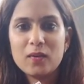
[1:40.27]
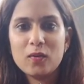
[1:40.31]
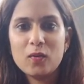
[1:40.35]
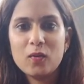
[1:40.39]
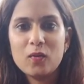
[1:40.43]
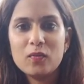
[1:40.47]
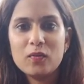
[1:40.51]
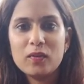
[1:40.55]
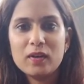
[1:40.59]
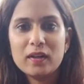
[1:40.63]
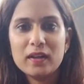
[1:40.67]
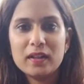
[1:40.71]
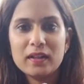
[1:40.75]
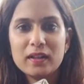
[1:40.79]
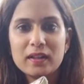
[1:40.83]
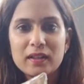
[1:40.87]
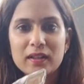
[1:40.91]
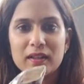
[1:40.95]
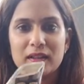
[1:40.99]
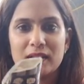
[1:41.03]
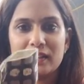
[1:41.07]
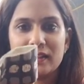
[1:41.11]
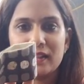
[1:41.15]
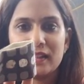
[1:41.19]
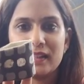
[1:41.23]
over
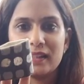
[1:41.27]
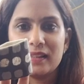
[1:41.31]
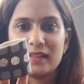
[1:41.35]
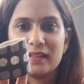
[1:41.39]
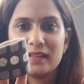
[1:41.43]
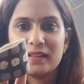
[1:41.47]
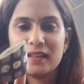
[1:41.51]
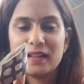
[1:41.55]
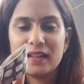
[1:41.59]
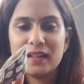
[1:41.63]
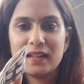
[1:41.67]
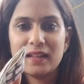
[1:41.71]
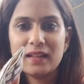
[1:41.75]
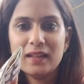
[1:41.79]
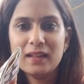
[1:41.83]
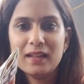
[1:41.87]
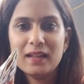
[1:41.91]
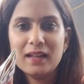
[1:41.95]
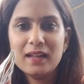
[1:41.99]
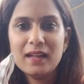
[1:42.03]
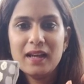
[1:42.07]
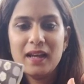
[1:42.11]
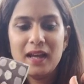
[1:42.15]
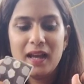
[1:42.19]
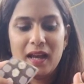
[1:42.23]
this thing,
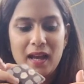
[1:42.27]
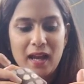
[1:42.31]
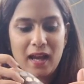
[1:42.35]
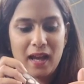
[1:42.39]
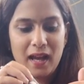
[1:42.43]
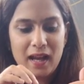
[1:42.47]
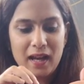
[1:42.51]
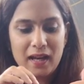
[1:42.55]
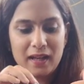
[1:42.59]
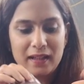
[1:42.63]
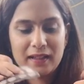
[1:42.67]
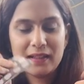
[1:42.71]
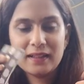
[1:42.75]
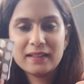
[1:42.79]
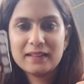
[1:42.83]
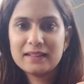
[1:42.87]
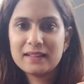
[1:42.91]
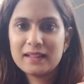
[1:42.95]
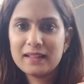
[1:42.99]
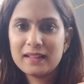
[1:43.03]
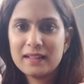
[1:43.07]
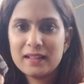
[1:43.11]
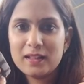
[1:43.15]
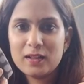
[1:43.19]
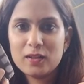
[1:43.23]
and
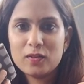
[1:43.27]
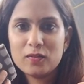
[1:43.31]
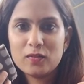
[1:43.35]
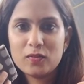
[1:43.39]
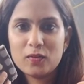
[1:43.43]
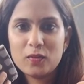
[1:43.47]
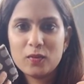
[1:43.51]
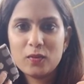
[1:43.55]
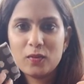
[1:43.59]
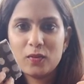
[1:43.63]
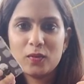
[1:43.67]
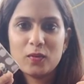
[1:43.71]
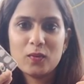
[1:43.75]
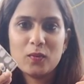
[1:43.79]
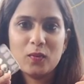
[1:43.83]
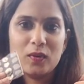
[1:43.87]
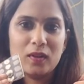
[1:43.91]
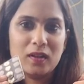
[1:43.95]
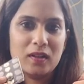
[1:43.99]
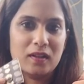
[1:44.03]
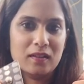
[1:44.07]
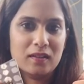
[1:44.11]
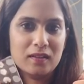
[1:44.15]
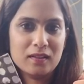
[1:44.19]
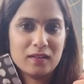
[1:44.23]
it's an earphone
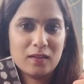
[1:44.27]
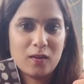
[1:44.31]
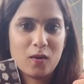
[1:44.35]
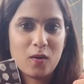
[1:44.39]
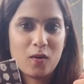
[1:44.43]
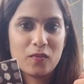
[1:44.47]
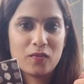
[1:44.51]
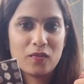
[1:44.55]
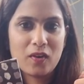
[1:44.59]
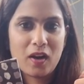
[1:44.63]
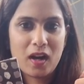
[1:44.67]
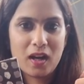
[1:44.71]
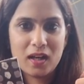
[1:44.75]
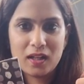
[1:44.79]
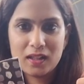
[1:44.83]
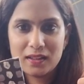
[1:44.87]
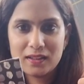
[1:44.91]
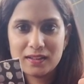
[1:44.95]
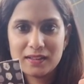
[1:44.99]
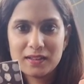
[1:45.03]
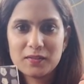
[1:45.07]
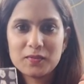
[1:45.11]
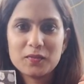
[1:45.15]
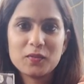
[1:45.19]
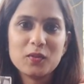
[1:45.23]
holder of
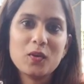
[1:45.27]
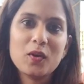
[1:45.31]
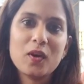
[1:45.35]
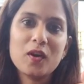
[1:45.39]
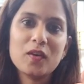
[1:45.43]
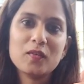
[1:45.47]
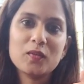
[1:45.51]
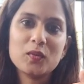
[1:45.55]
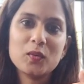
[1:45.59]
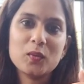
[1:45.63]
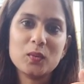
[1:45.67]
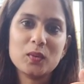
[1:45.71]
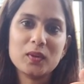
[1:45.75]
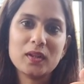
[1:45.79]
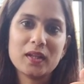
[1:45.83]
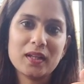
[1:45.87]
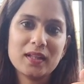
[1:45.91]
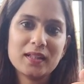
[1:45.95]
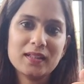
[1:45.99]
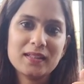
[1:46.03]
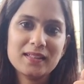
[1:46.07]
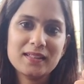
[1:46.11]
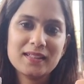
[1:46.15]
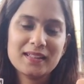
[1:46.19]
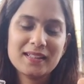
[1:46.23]
ours if you have
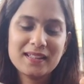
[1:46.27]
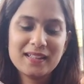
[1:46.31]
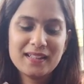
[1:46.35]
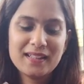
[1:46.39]
noticed.